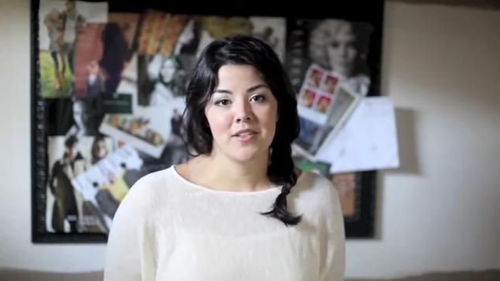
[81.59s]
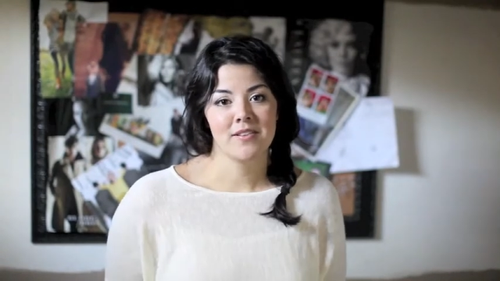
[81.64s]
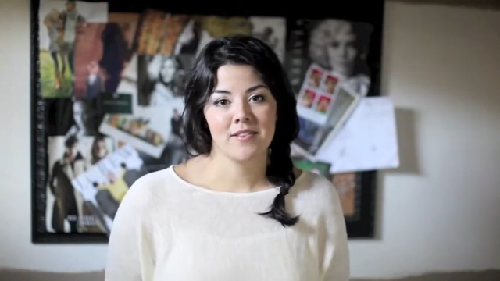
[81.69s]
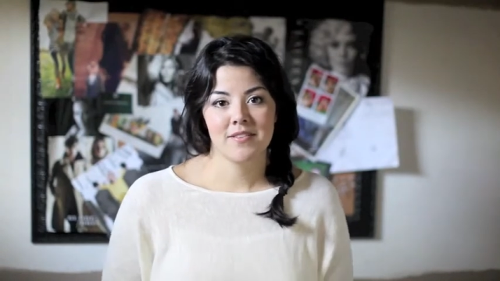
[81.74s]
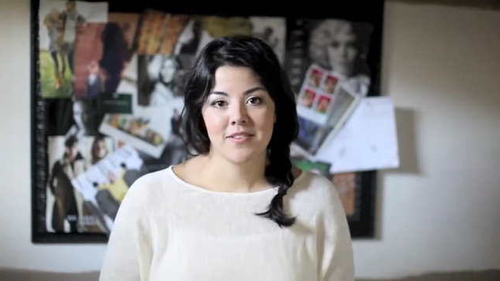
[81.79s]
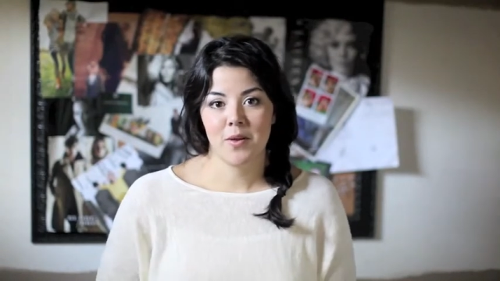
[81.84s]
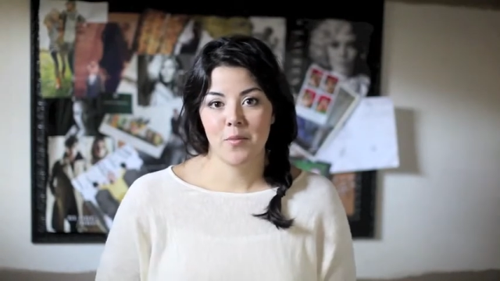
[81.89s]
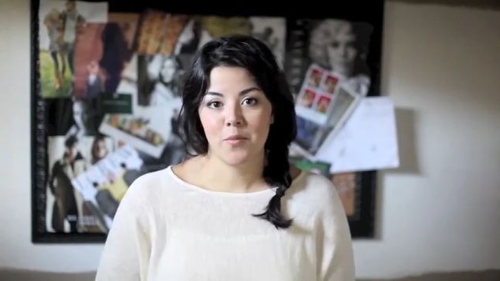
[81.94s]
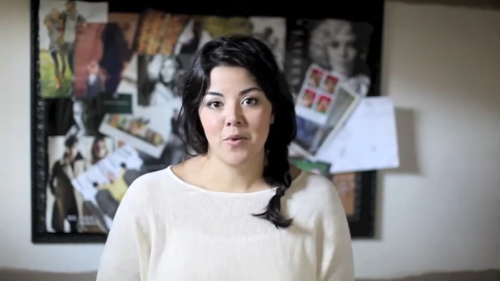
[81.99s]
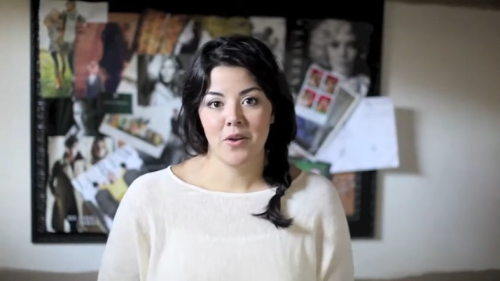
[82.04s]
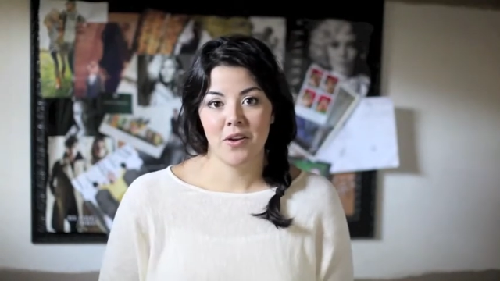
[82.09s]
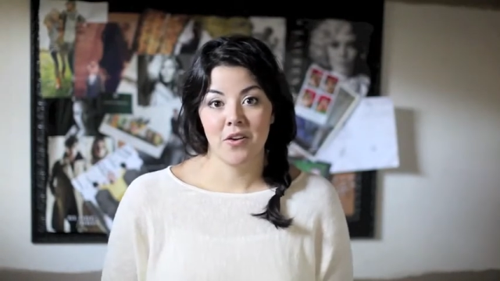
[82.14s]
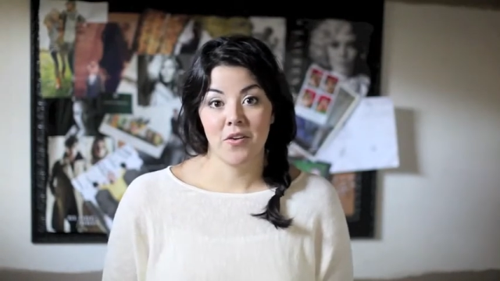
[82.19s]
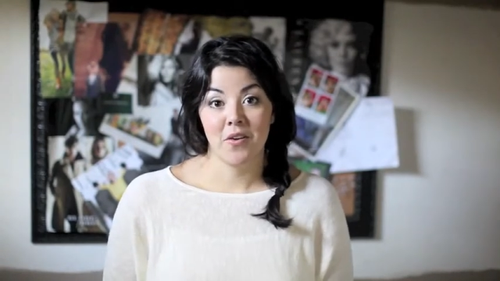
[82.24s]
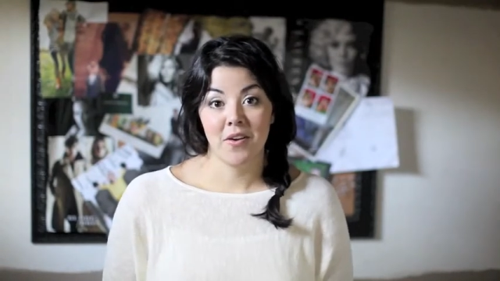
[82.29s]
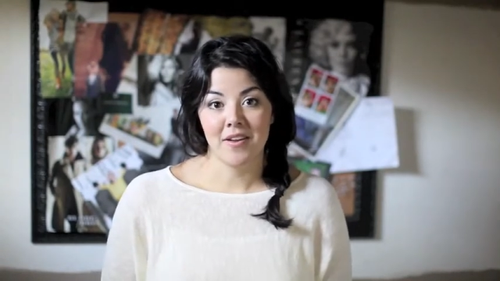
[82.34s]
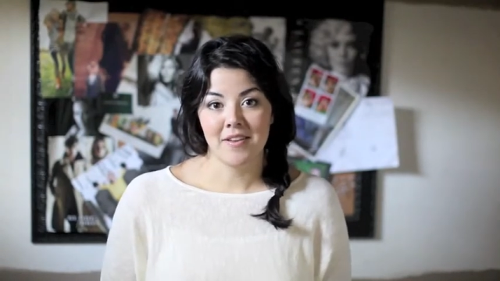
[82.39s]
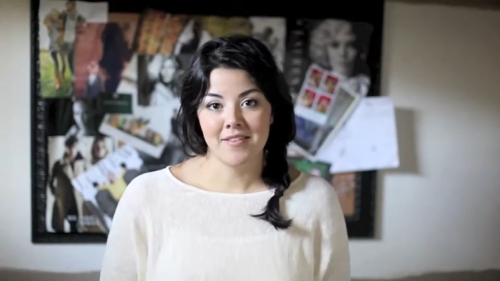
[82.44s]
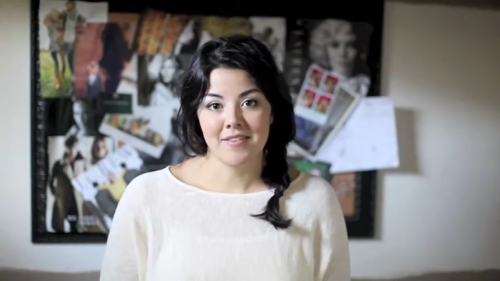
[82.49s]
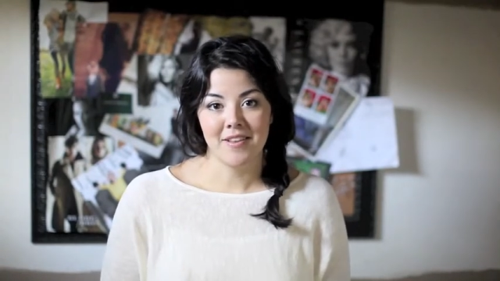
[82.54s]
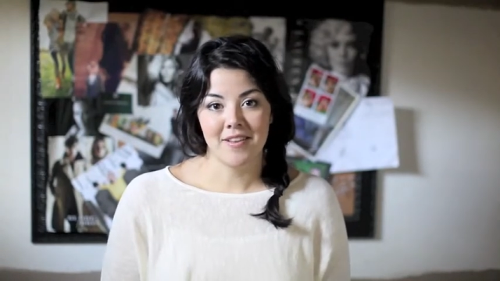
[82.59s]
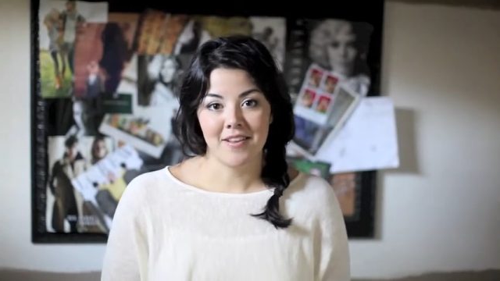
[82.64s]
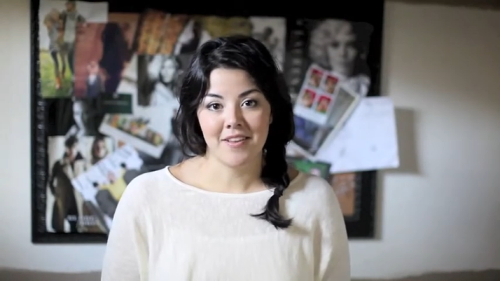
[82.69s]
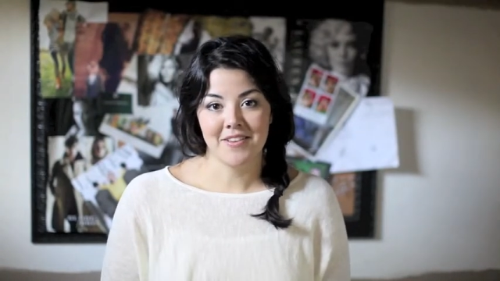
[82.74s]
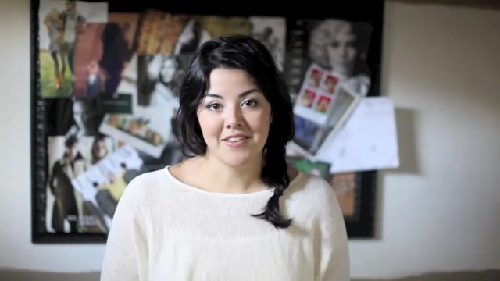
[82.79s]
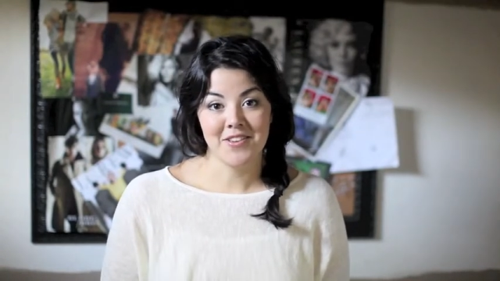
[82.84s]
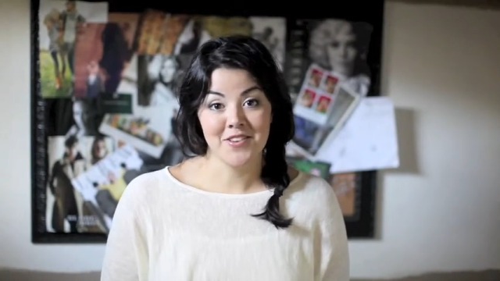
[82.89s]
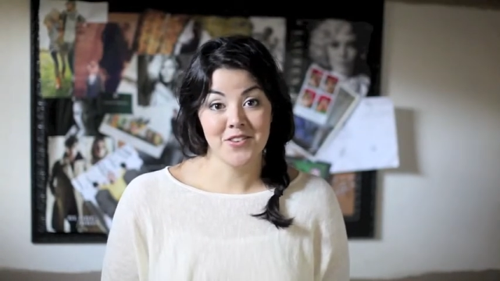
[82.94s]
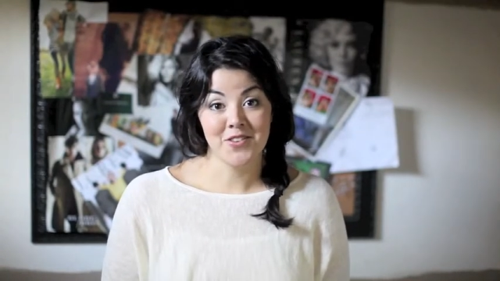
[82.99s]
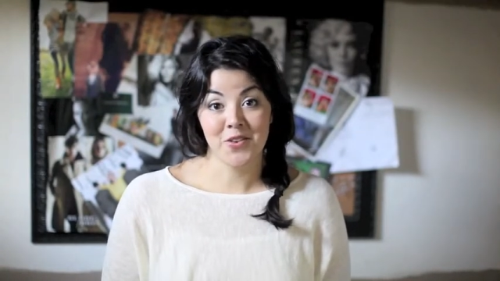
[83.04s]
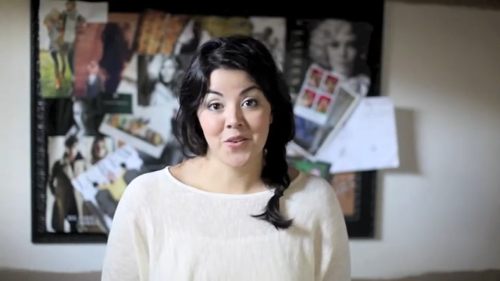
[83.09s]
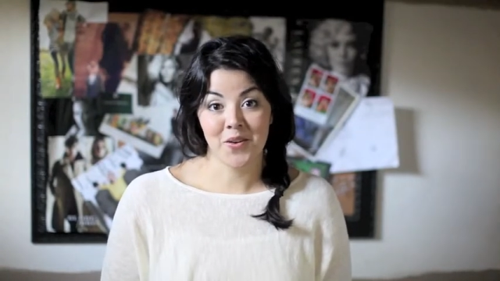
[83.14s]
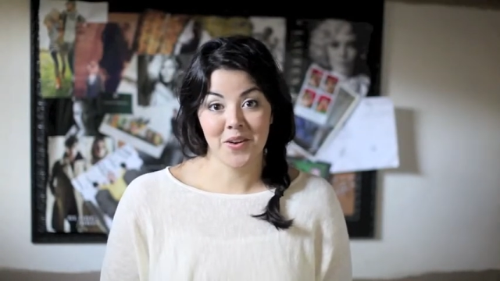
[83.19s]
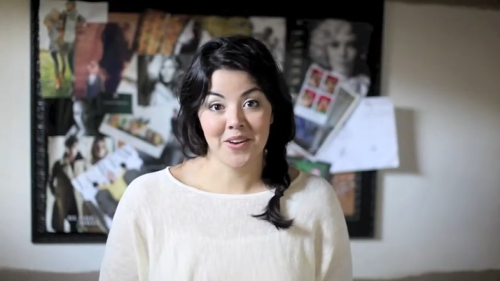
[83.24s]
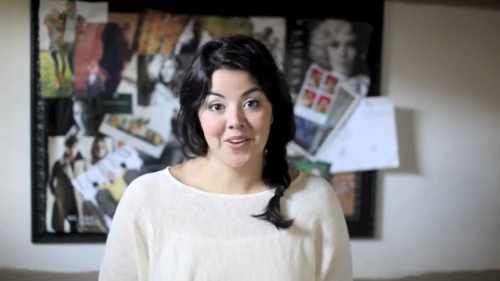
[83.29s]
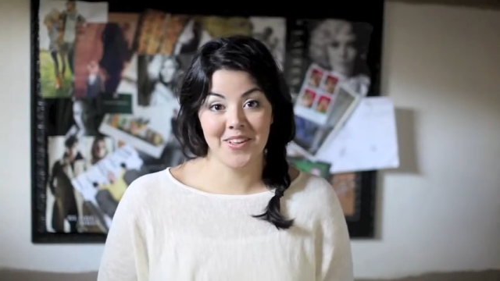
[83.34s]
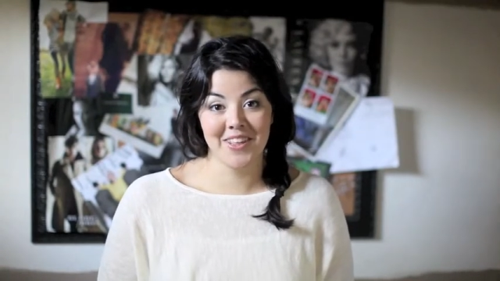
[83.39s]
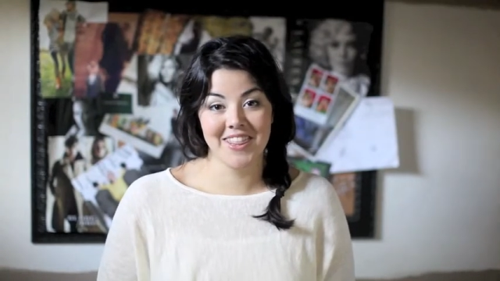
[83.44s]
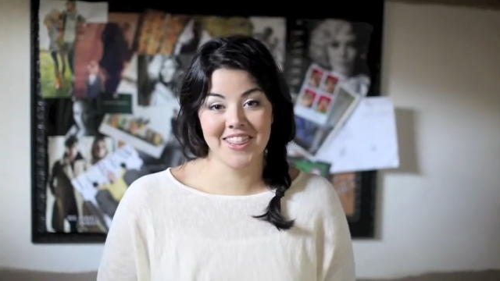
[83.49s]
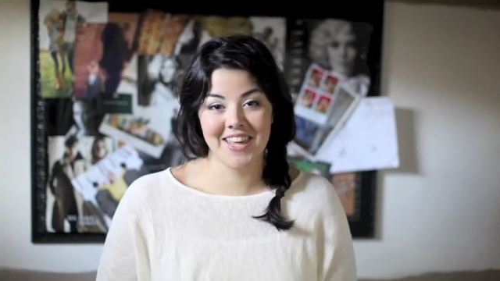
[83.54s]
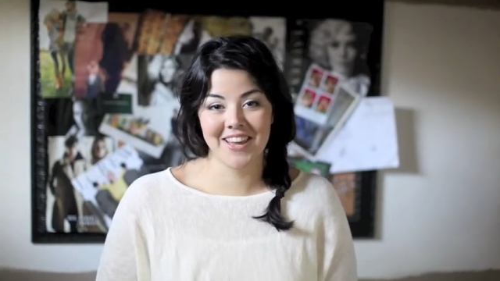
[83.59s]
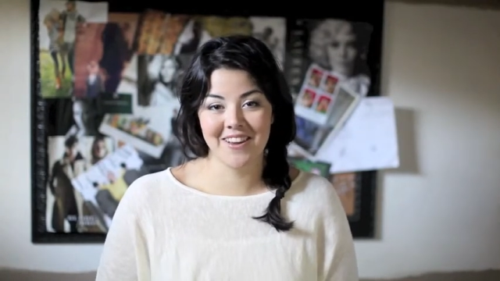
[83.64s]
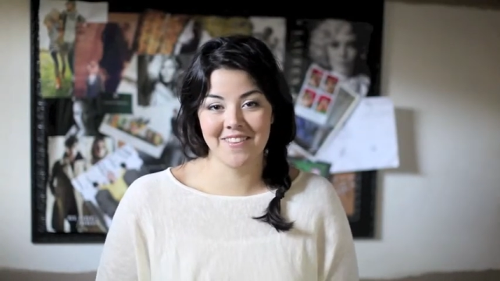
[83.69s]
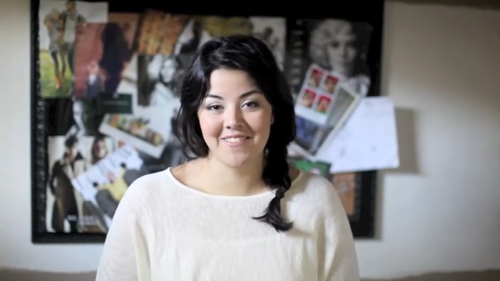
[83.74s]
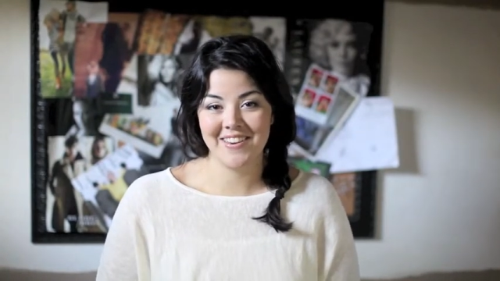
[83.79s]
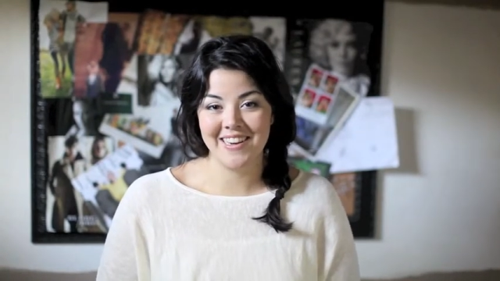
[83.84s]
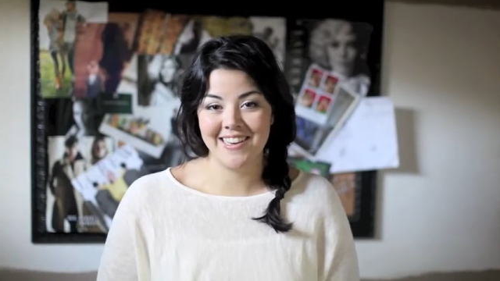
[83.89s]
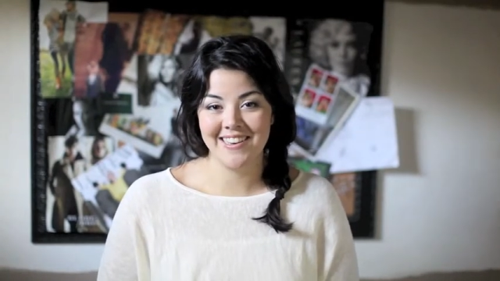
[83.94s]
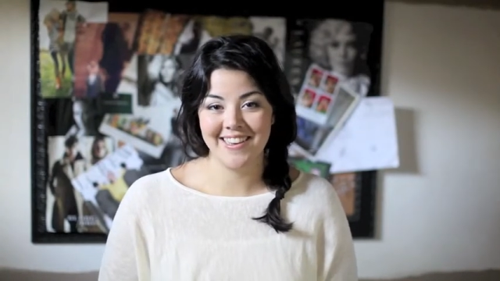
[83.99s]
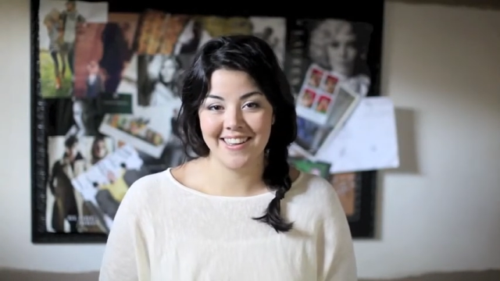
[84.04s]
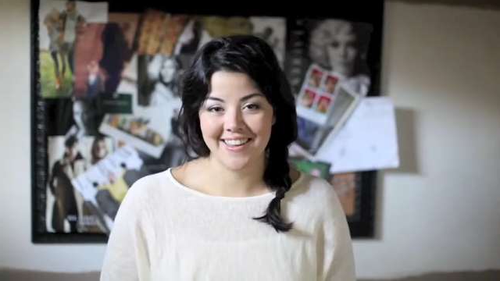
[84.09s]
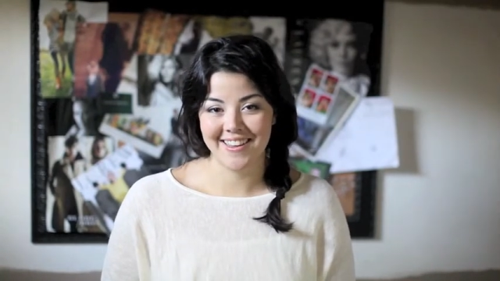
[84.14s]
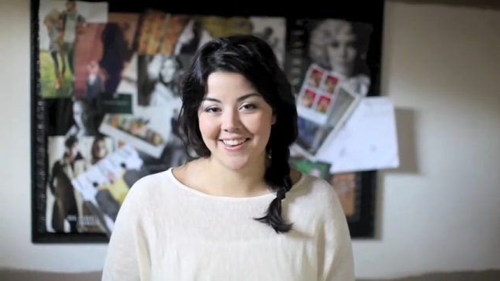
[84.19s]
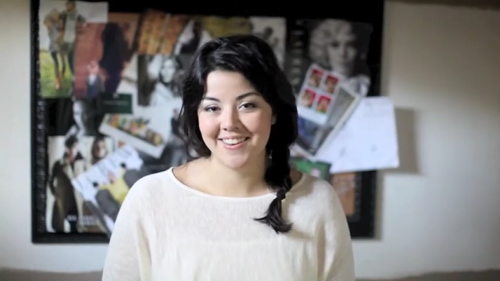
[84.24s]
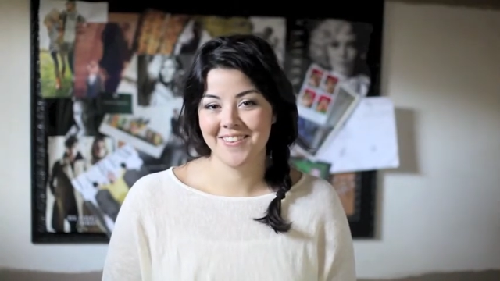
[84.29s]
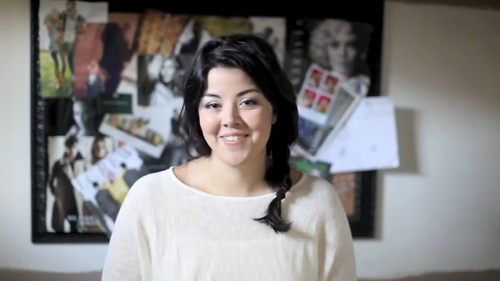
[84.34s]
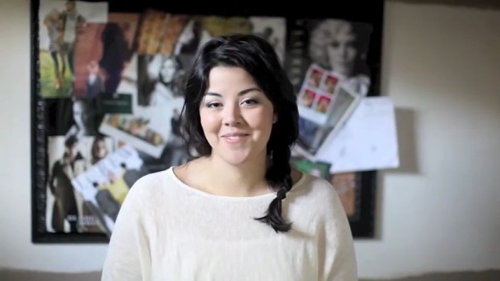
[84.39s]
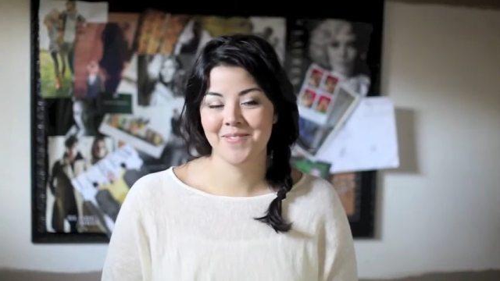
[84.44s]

this somewhat crazy tutorial that we did.